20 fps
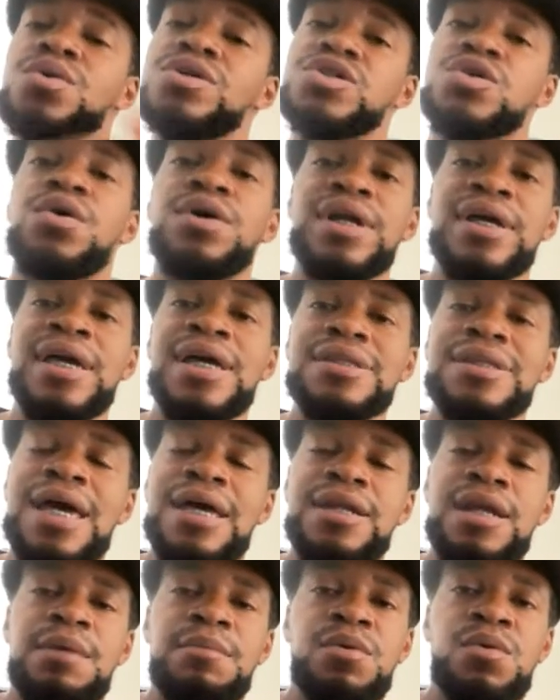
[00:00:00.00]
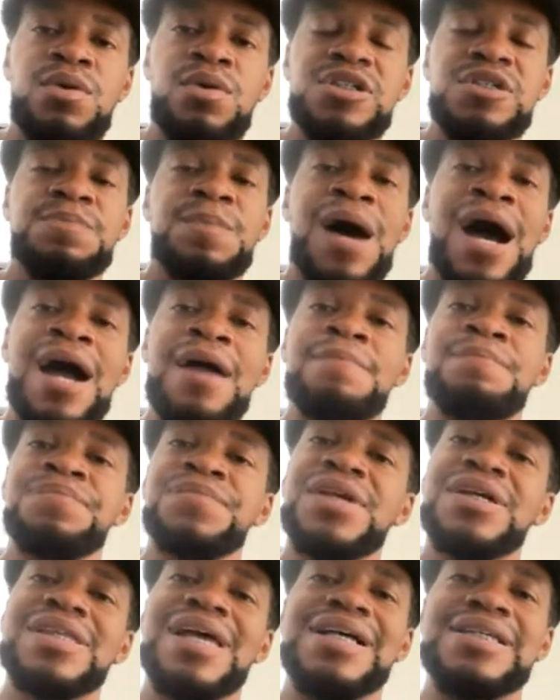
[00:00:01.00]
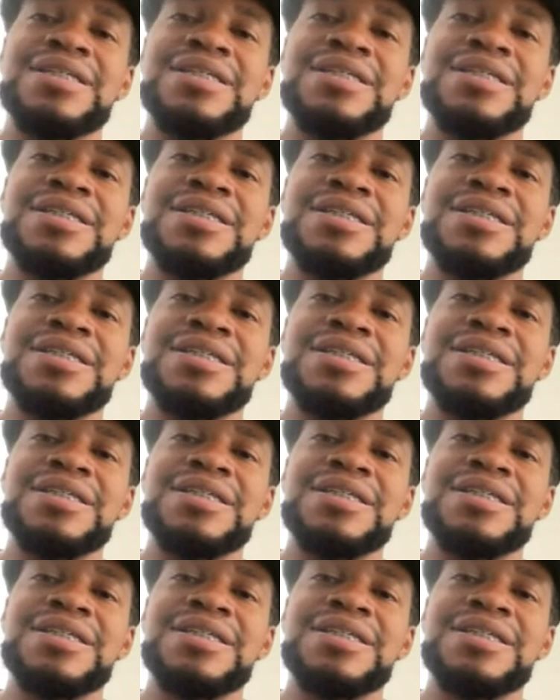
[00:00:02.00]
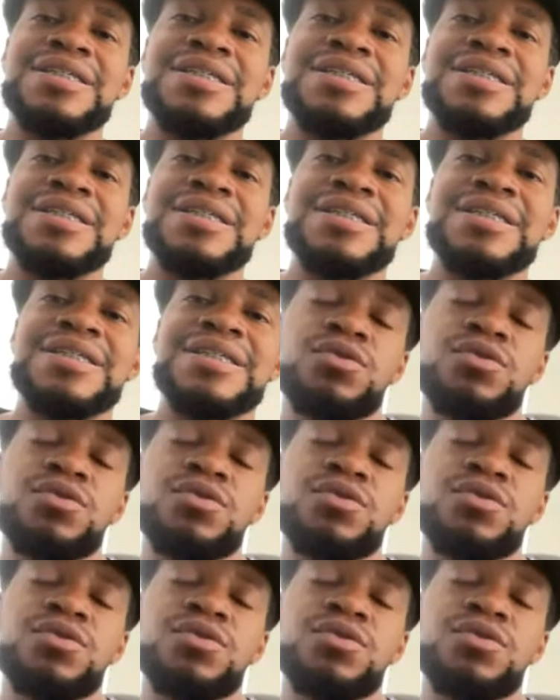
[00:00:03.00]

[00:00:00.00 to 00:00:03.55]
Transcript: is going to get that number one spot, that second, third, fourth.